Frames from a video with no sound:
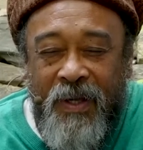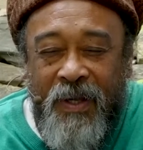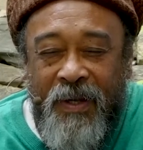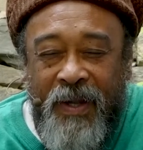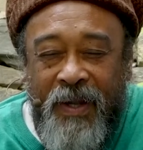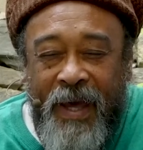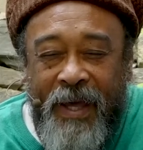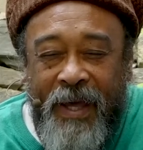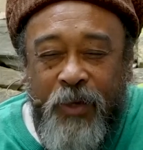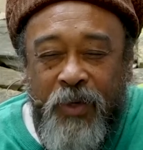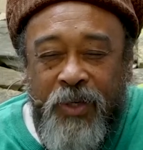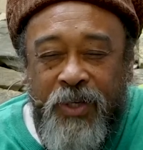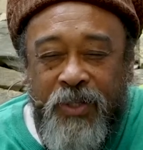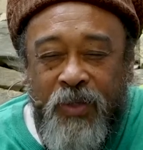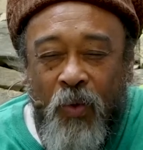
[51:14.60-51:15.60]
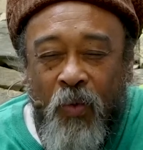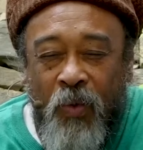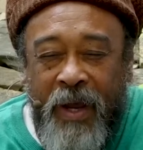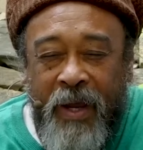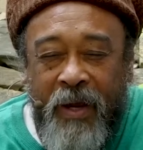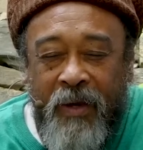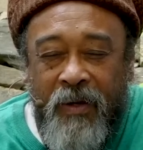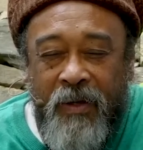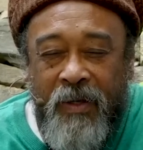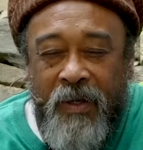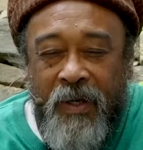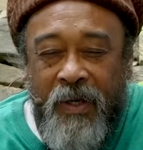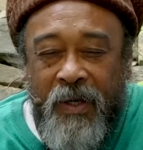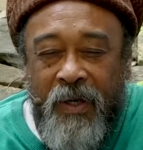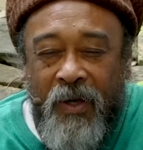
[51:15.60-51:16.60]
That which is aware
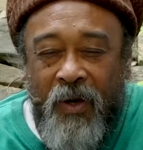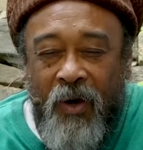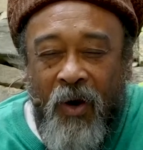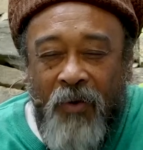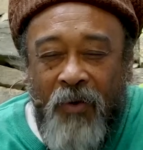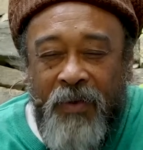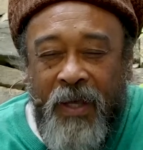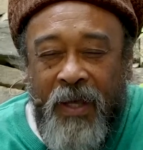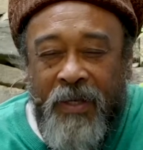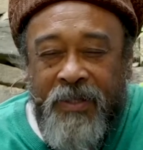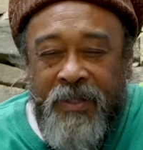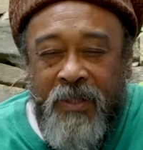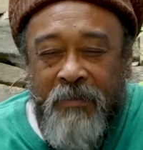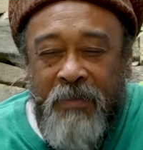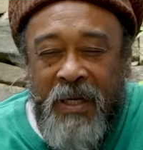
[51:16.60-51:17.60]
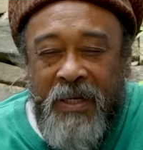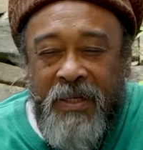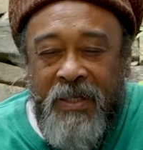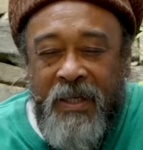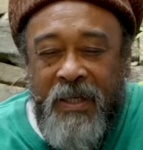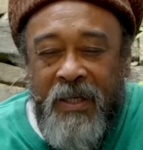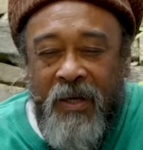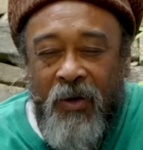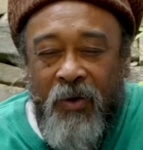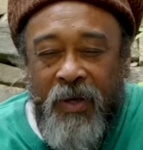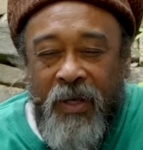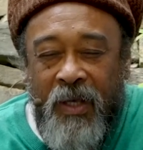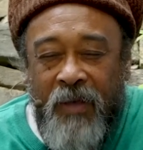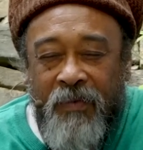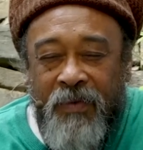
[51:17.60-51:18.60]
of instability or
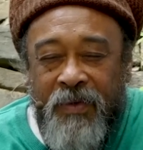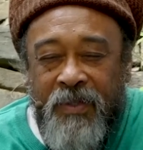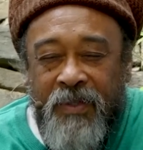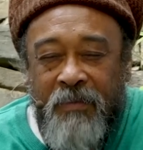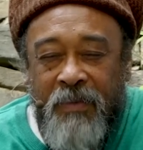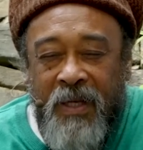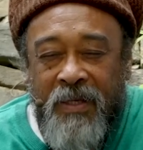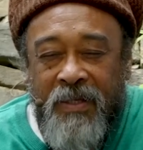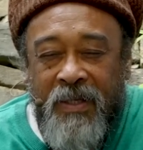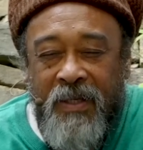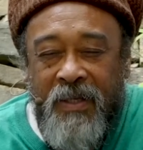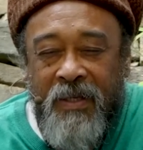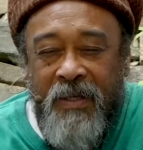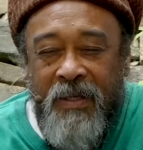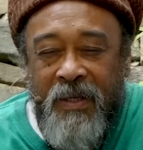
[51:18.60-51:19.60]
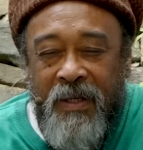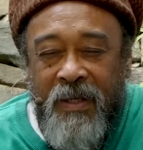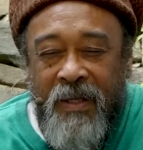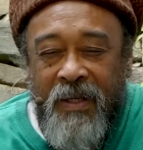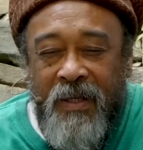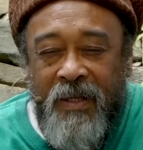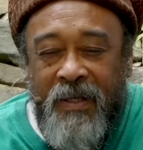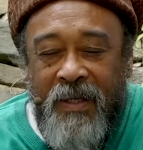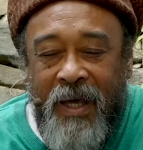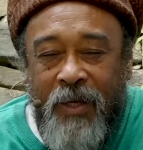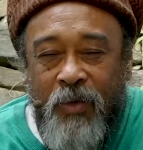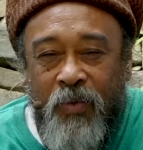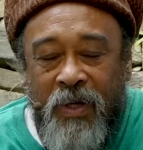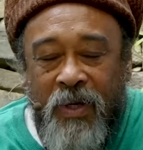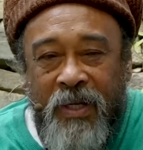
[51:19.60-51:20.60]
even stability,
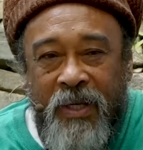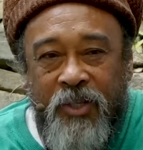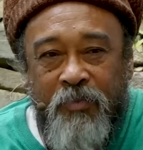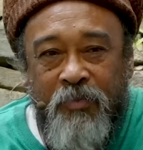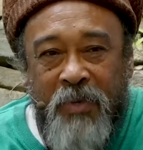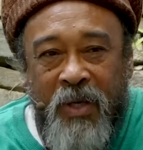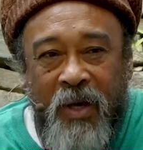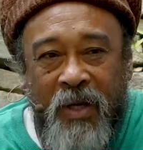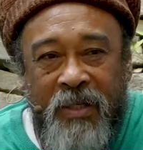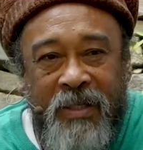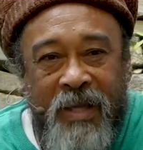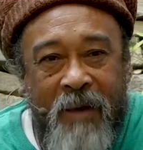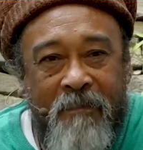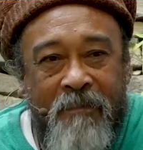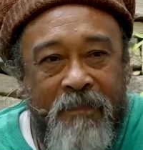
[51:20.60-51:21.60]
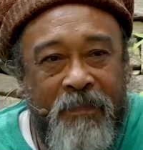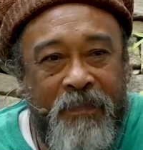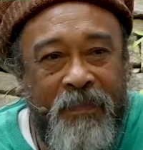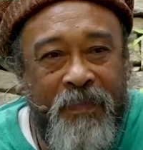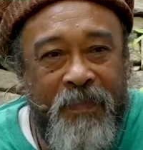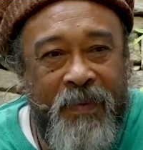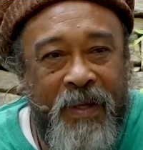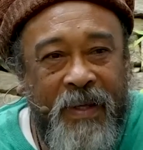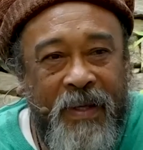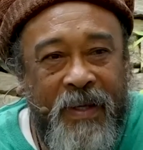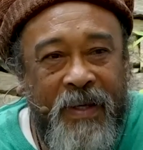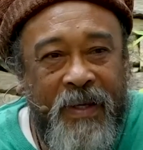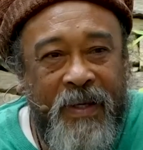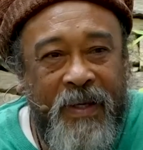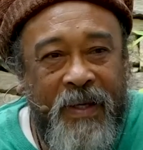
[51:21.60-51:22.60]
that one is beyond them.
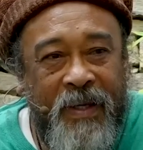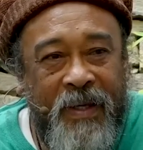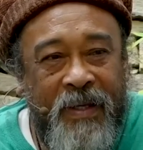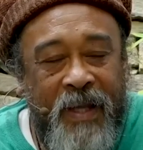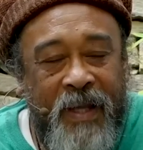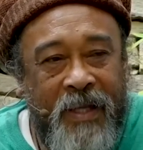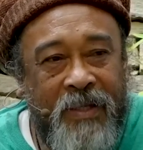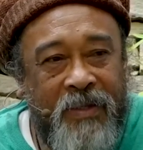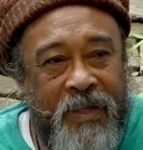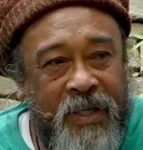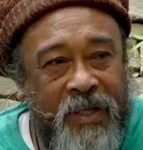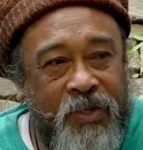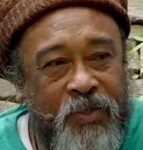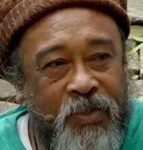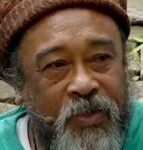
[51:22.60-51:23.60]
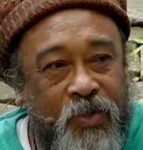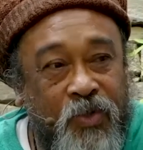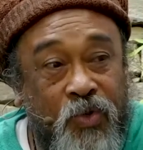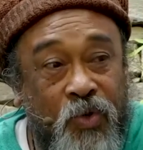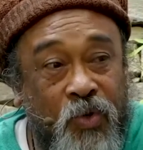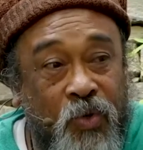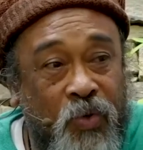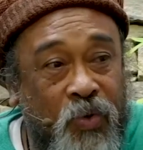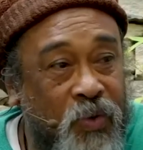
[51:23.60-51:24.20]
That is true.